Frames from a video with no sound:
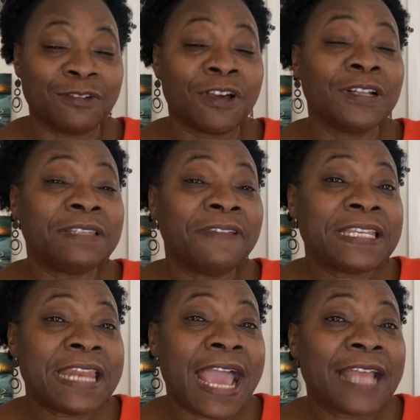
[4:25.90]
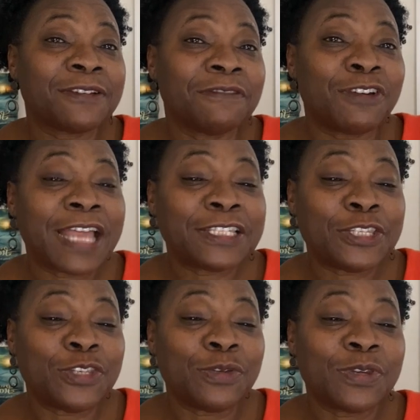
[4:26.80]
Cultivating a heart of
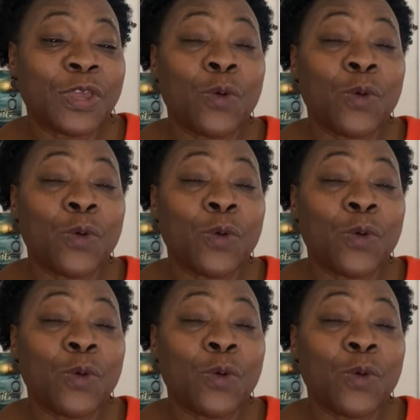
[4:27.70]
gratitude